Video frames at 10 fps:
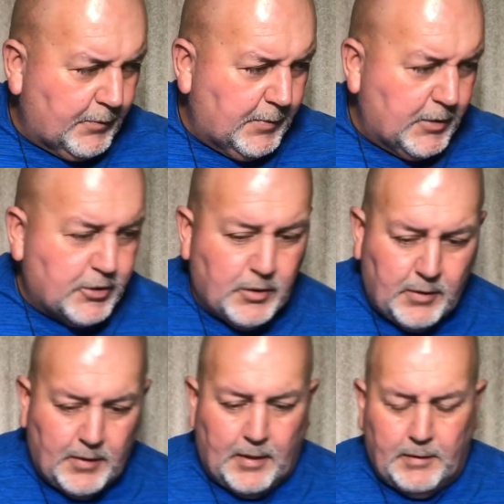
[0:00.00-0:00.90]
me to show you
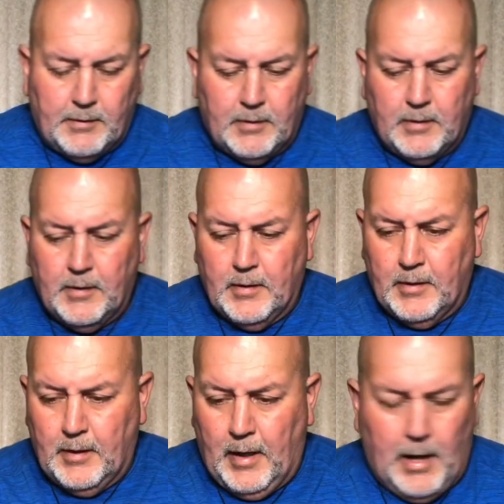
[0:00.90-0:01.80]
that
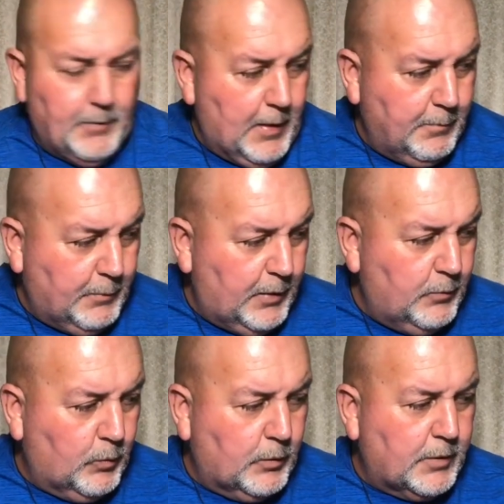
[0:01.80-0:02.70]
how that button
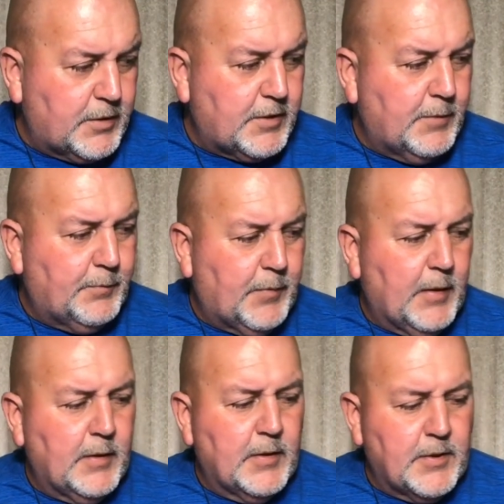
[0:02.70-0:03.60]
works.
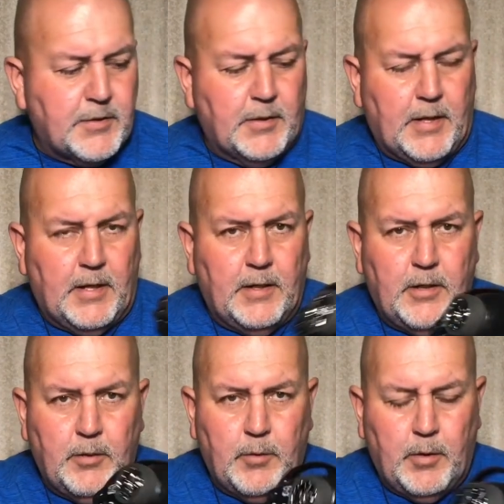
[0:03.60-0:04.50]
So again,
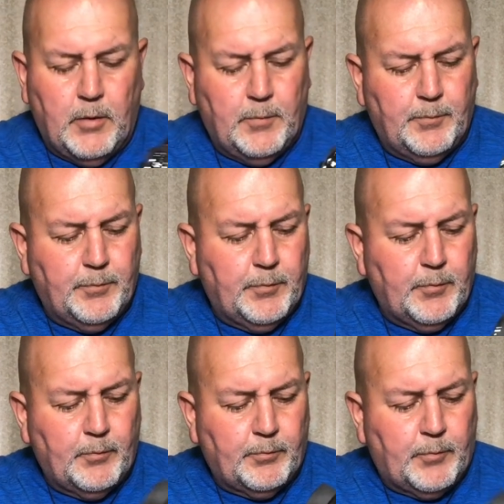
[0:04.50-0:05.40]
you would
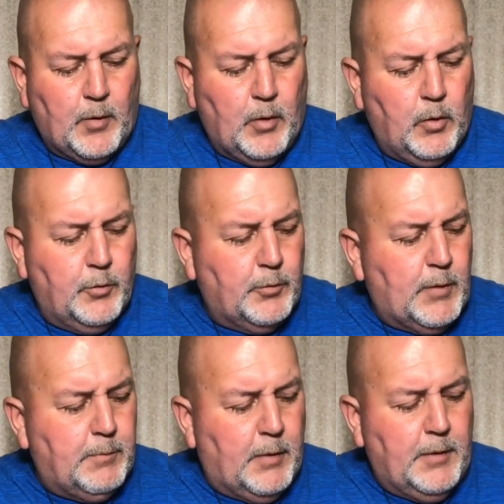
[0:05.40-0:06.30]
hold the
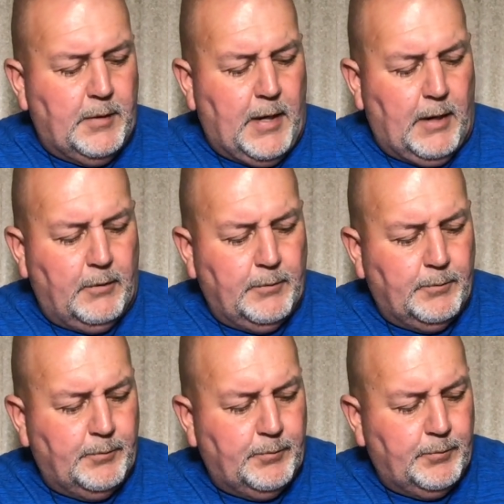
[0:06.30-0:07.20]
red button down
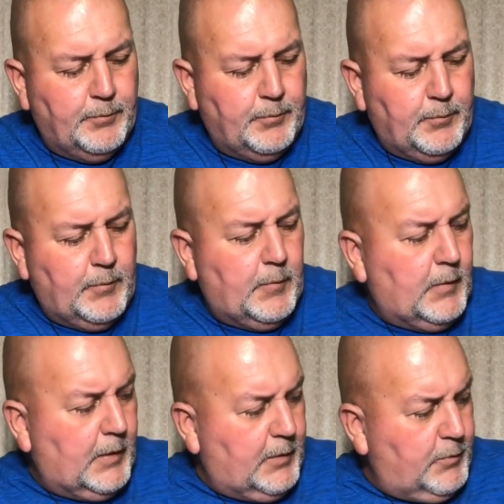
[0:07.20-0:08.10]

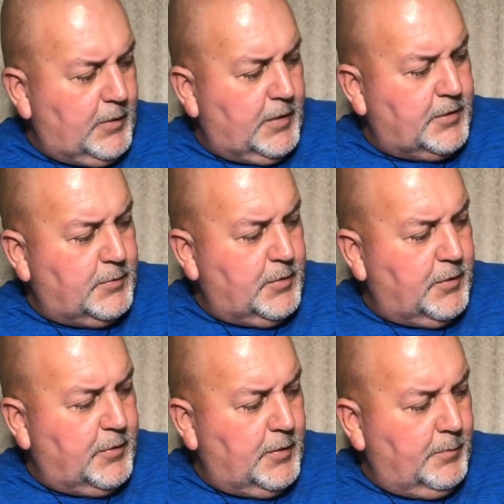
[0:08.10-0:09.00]
like with this with your
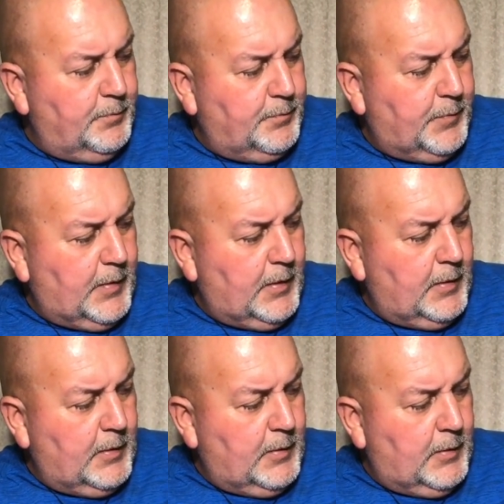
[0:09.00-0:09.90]
thumb
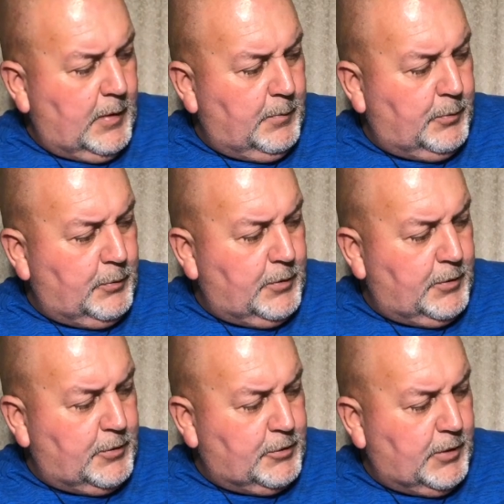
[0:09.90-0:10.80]
and pull your
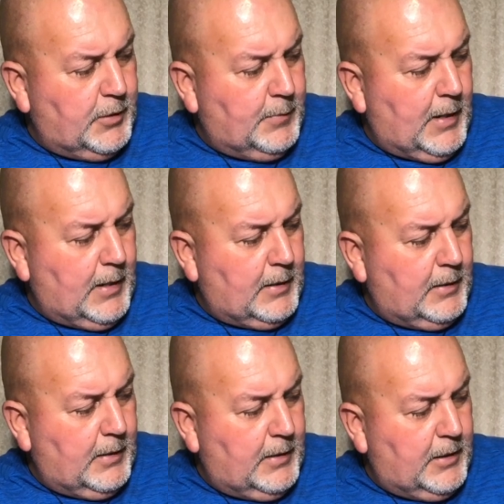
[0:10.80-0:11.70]
trigger back,
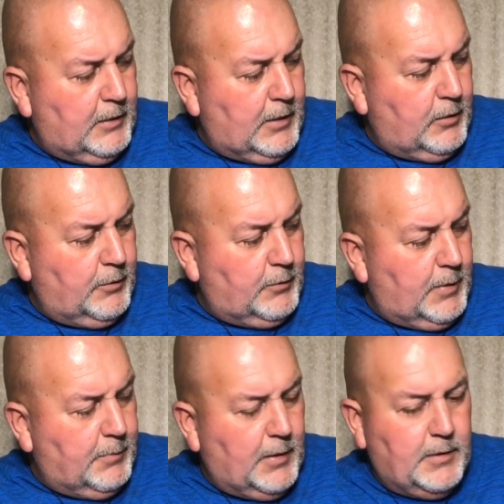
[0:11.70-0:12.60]
and then you let go of the red
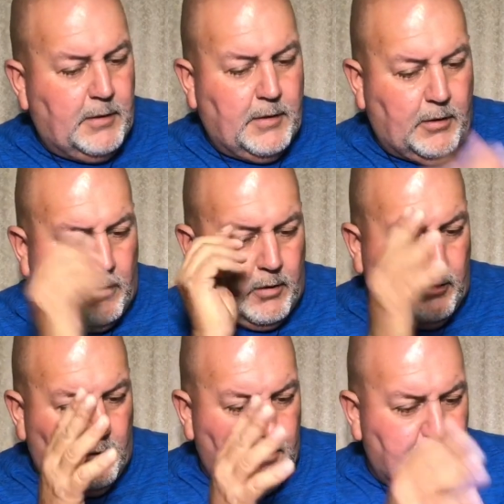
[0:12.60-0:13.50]
button and the car
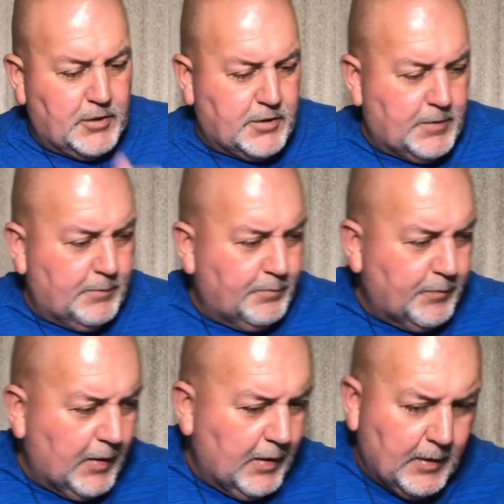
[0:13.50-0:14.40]
launches.
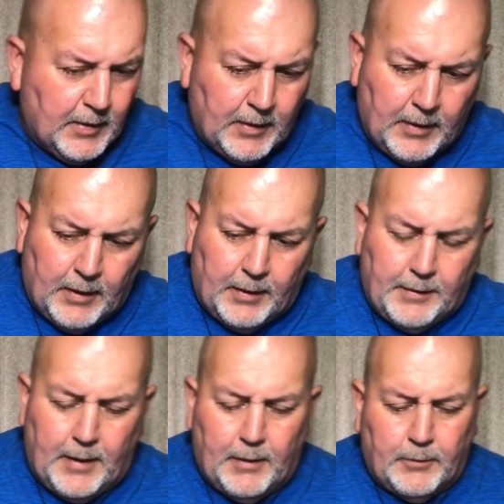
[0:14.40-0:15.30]

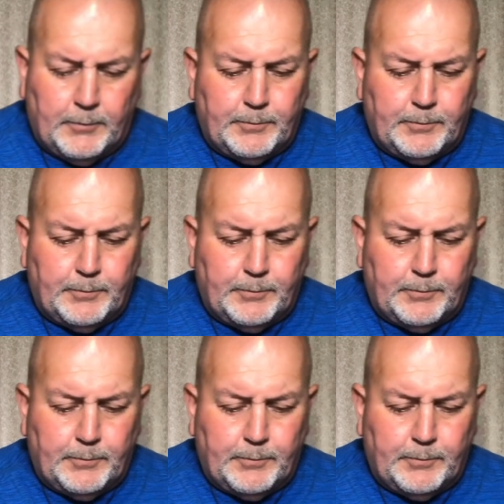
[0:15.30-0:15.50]
Now